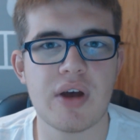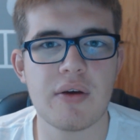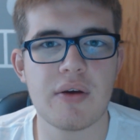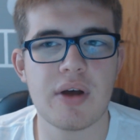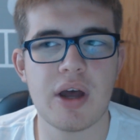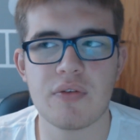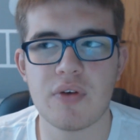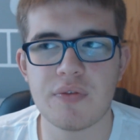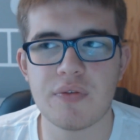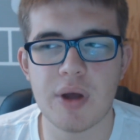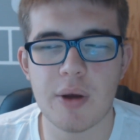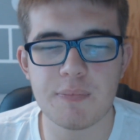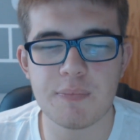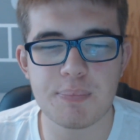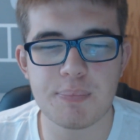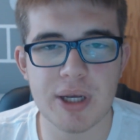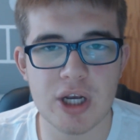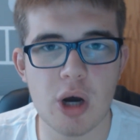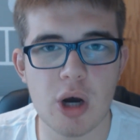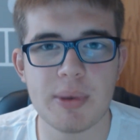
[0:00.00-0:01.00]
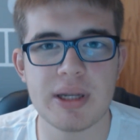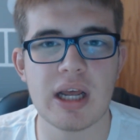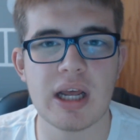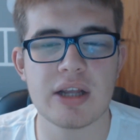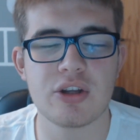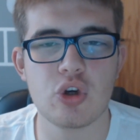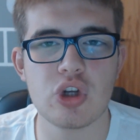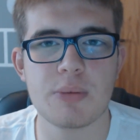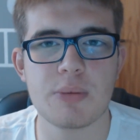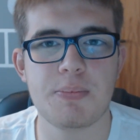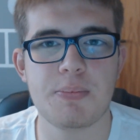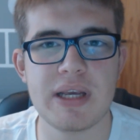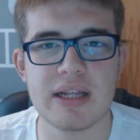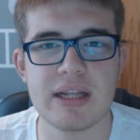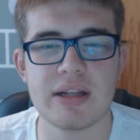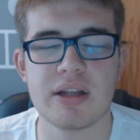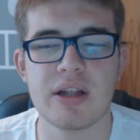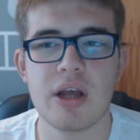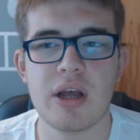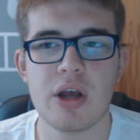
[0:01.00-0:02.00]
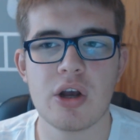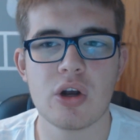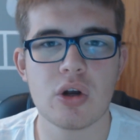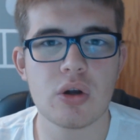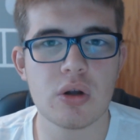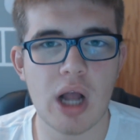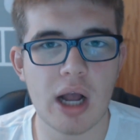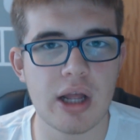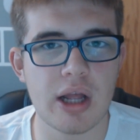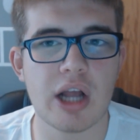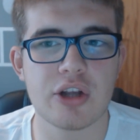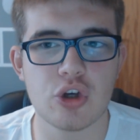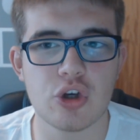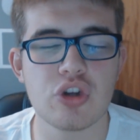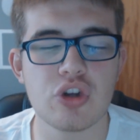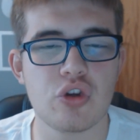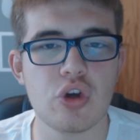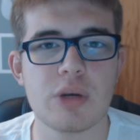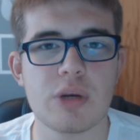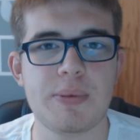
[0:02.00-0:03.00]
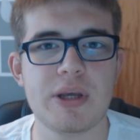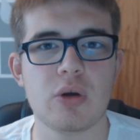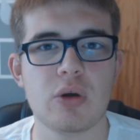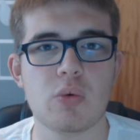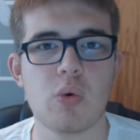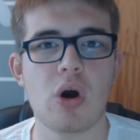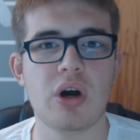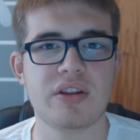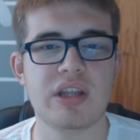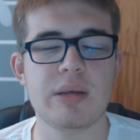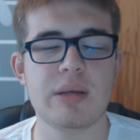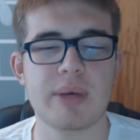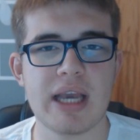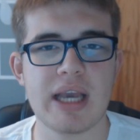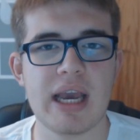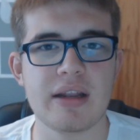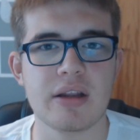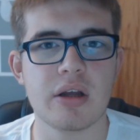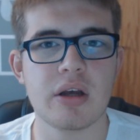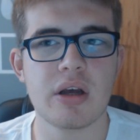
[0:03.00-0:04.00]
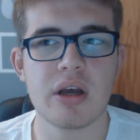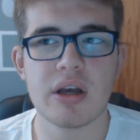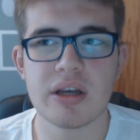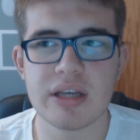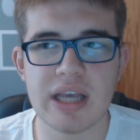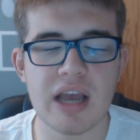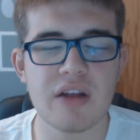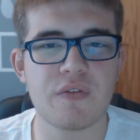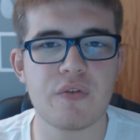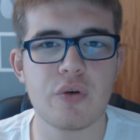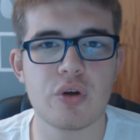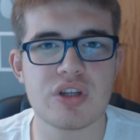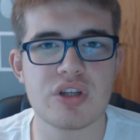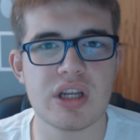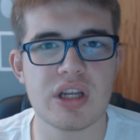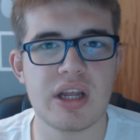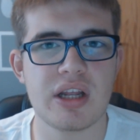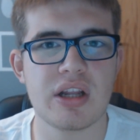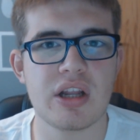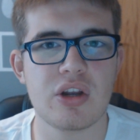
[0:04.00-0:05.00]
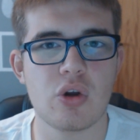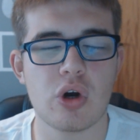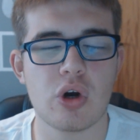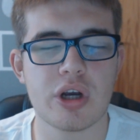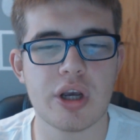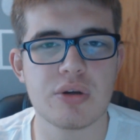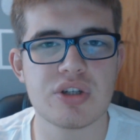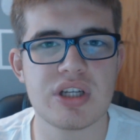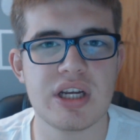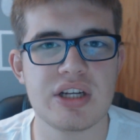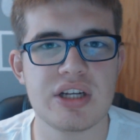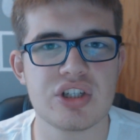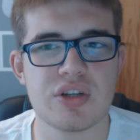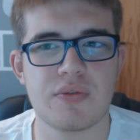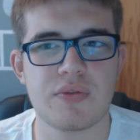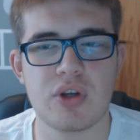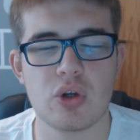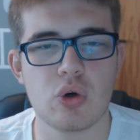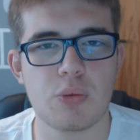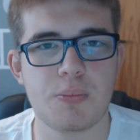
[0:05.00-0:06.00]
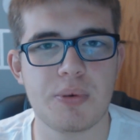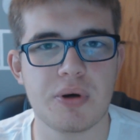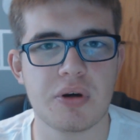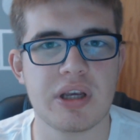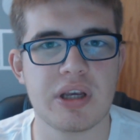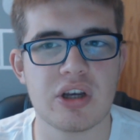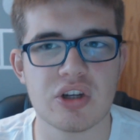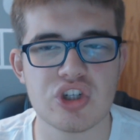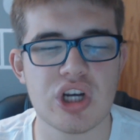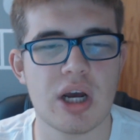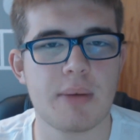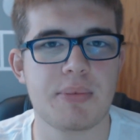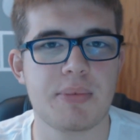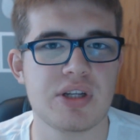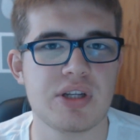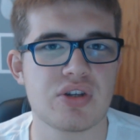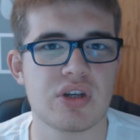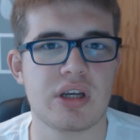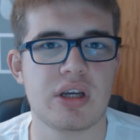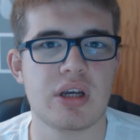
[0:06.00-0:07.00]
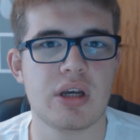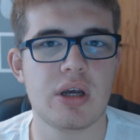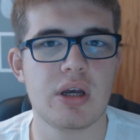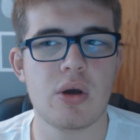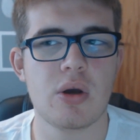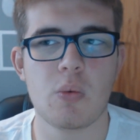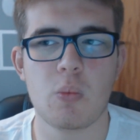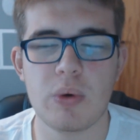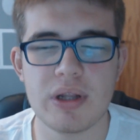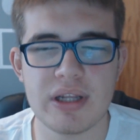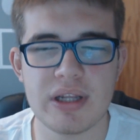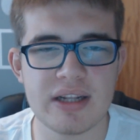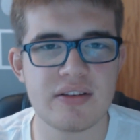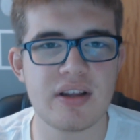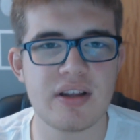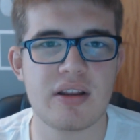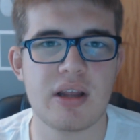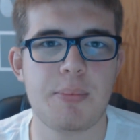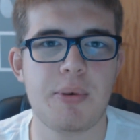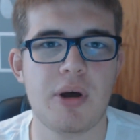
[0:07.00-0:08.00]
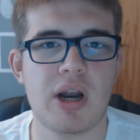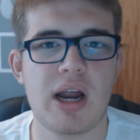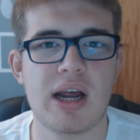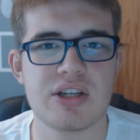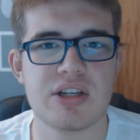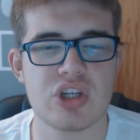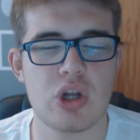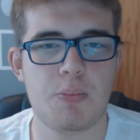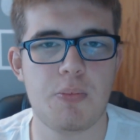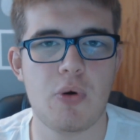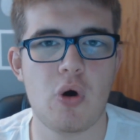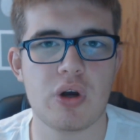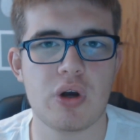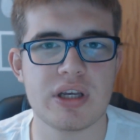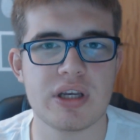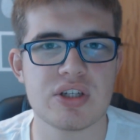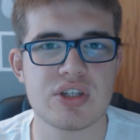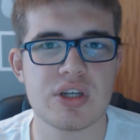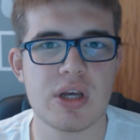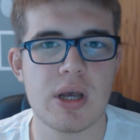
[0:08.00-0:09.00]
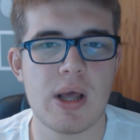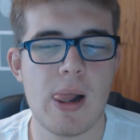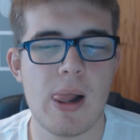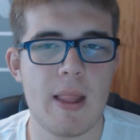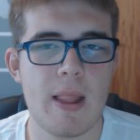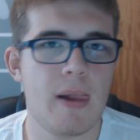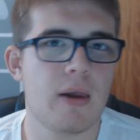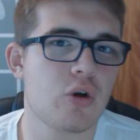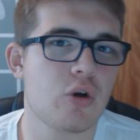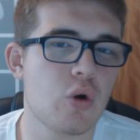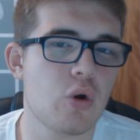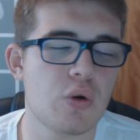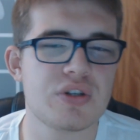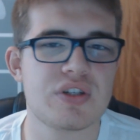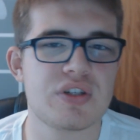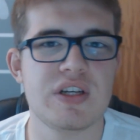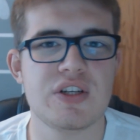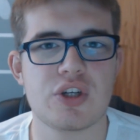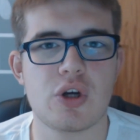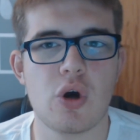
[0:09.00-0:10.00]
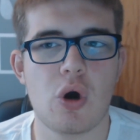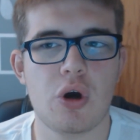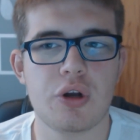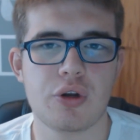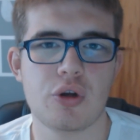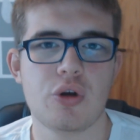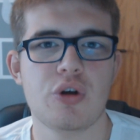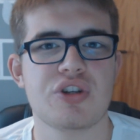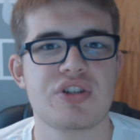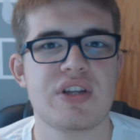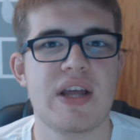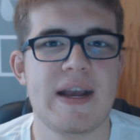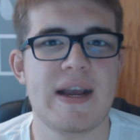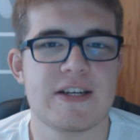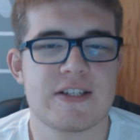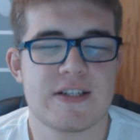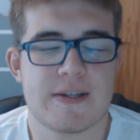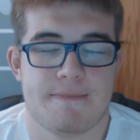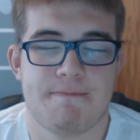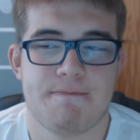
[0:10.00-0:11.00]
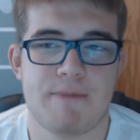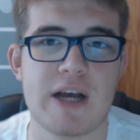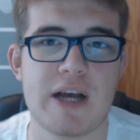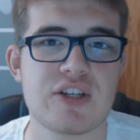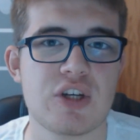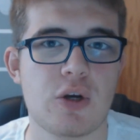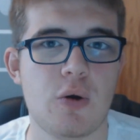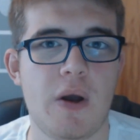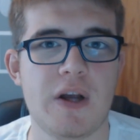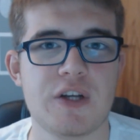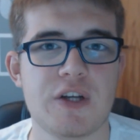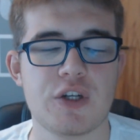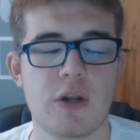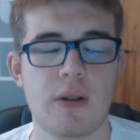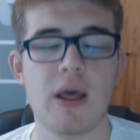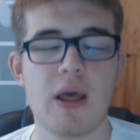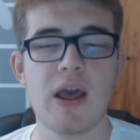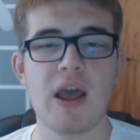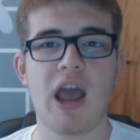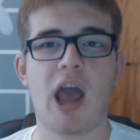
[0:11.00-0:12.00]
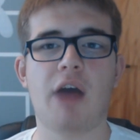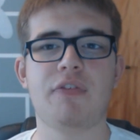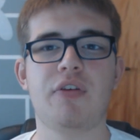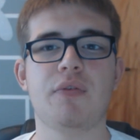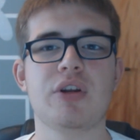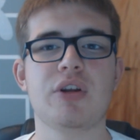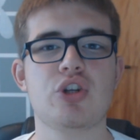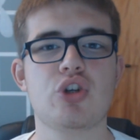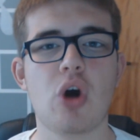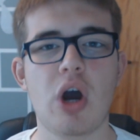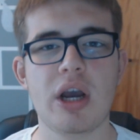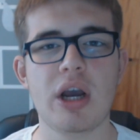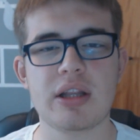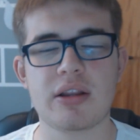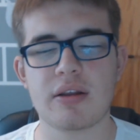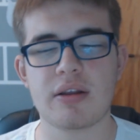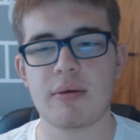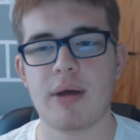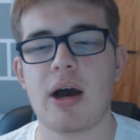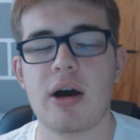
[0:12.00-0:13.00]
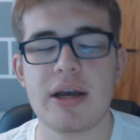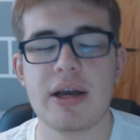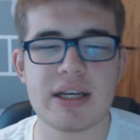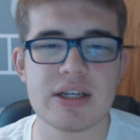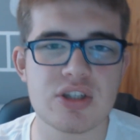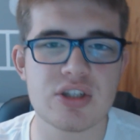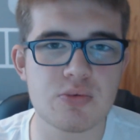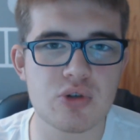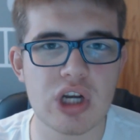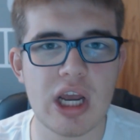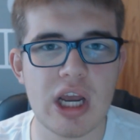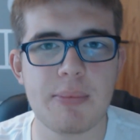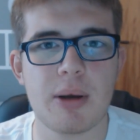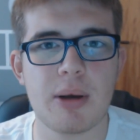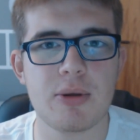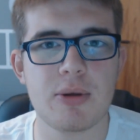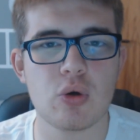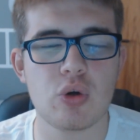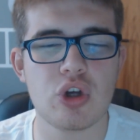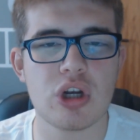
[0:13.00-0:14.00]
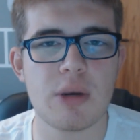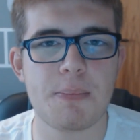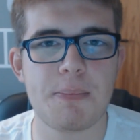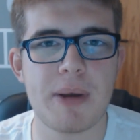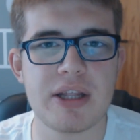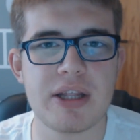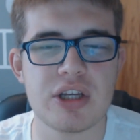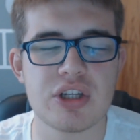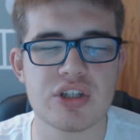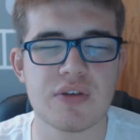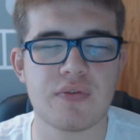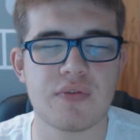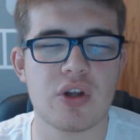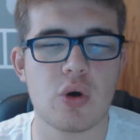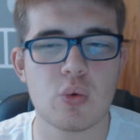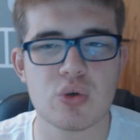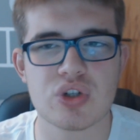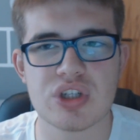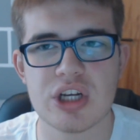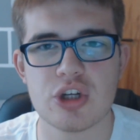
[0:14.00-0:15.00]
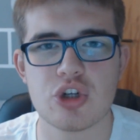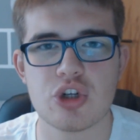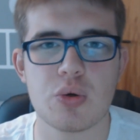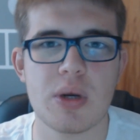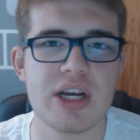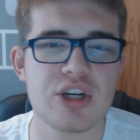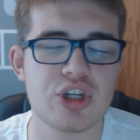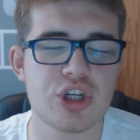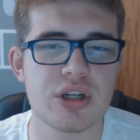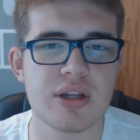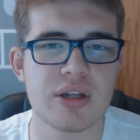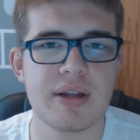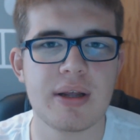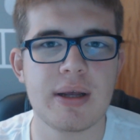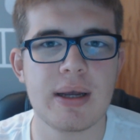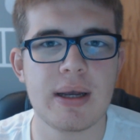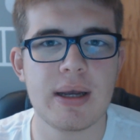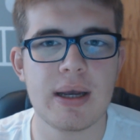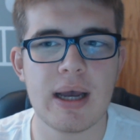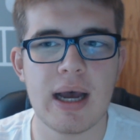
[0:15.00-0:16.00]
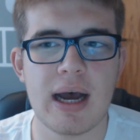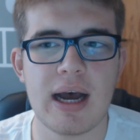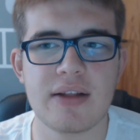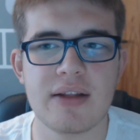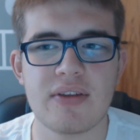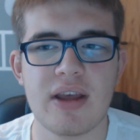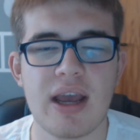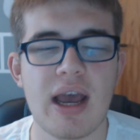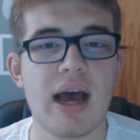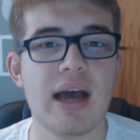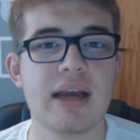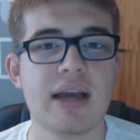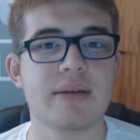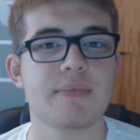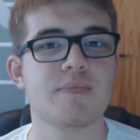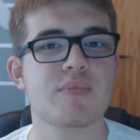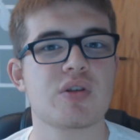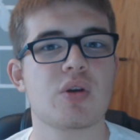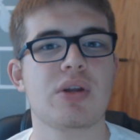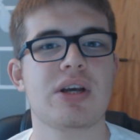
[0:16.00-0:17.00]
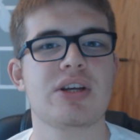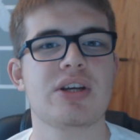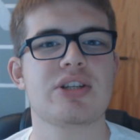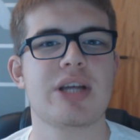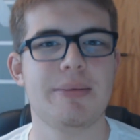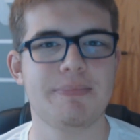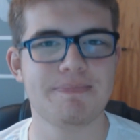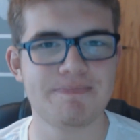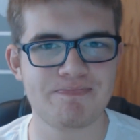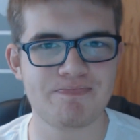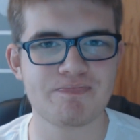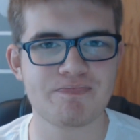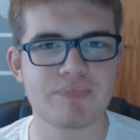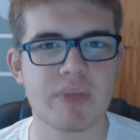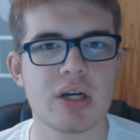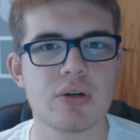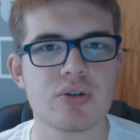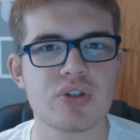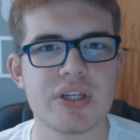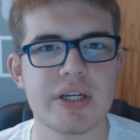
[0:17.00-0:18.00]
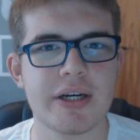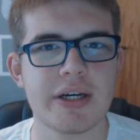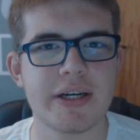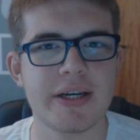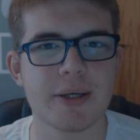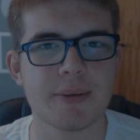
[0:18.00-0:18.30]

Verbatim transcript: of, of, of becoming a European a, a, good European quality team again, getting through to the, the, knockout stages of Europa League or Champions League. We need to dip our hands in our pockets. Coetzee has gone, who's next? That's the question. If you've enjoyed, hit like and subscribe. Let me know your opinions of the whole situation. And uh, aye, until next time, see you